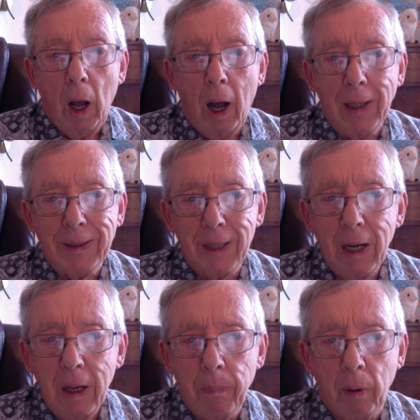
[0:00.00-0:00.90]

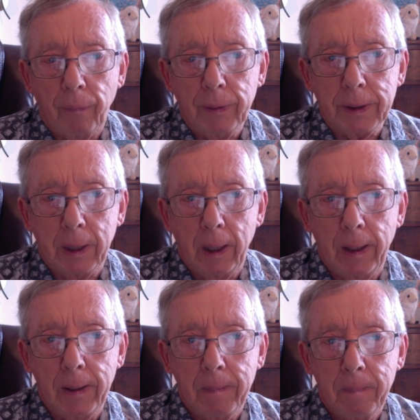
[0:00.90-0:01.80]
Isaiah
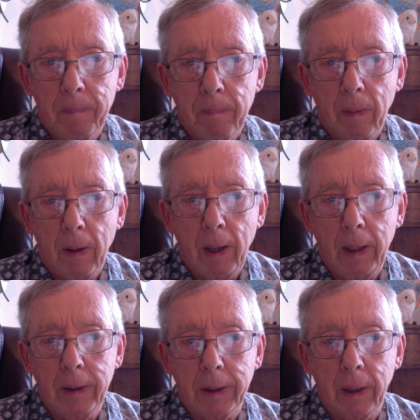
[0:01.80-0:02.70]
prophesied
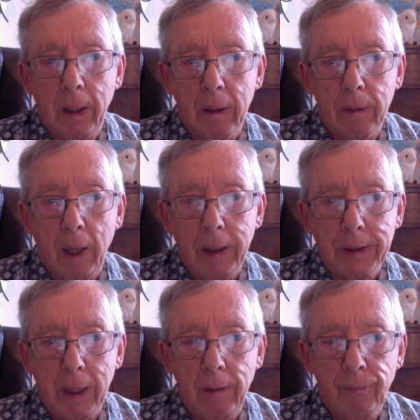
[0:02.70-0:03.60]
in
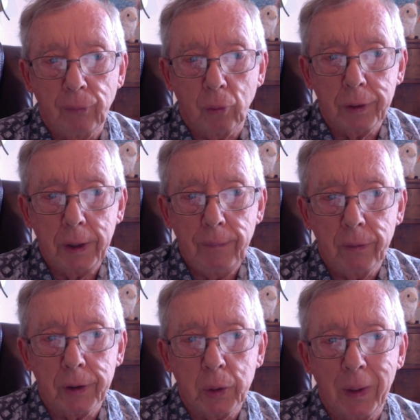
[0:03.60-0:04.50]
Isaiah 40,
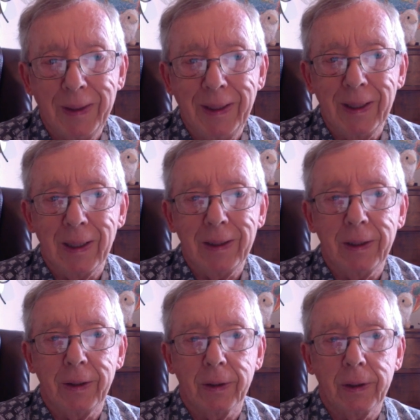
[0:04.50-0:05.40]
verse 29
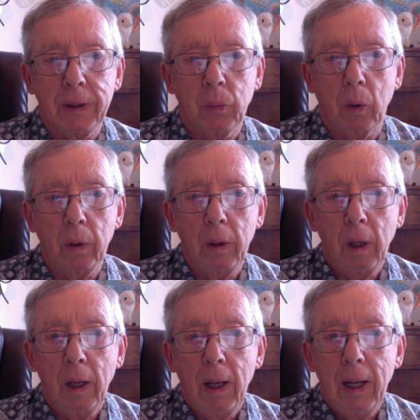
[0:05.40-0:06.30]
to 31.
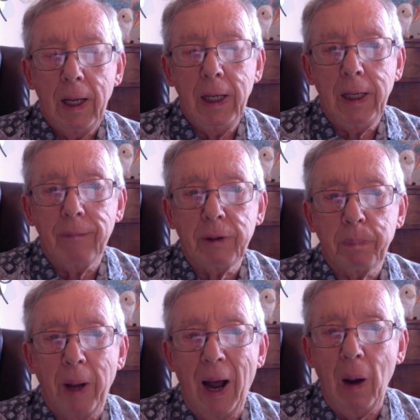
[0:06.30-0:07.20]
He gives
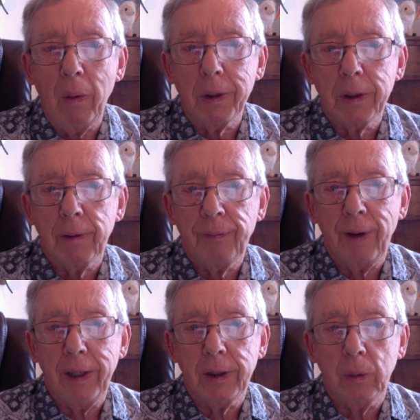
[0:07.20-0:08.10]
power to the
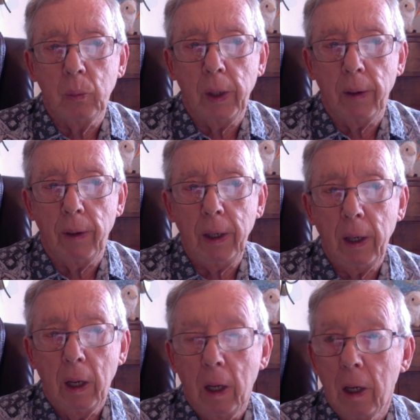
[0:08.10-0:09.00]
faint and
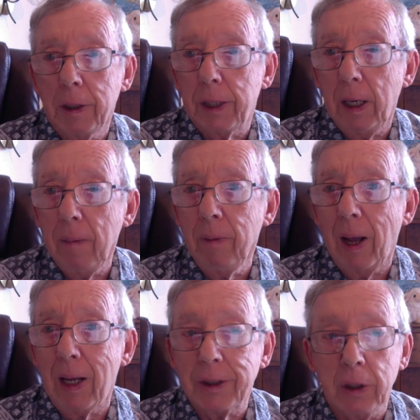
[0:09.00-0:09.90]
weary, and to him
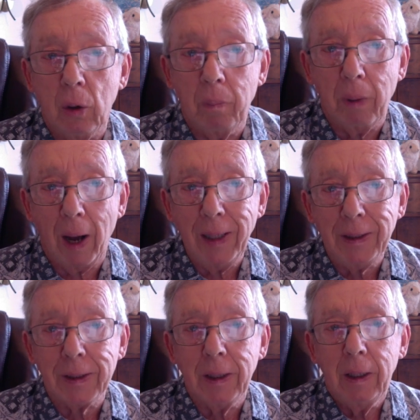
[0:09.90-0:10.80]
that has no
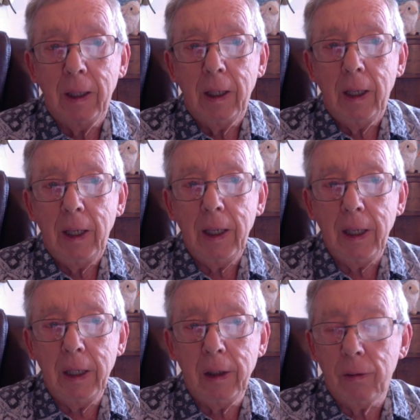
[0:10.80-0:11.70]
might,
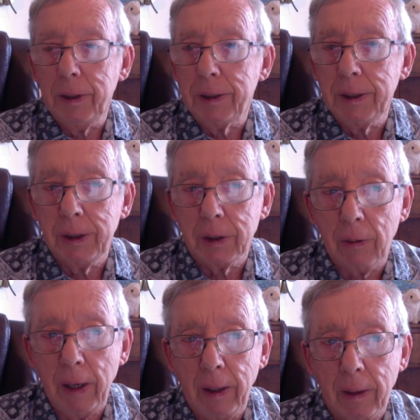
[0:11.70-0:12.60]
he increases
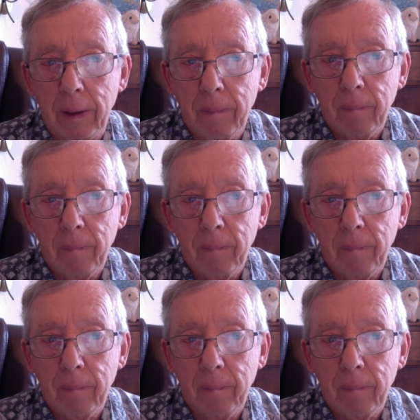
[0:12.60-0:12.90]
strength.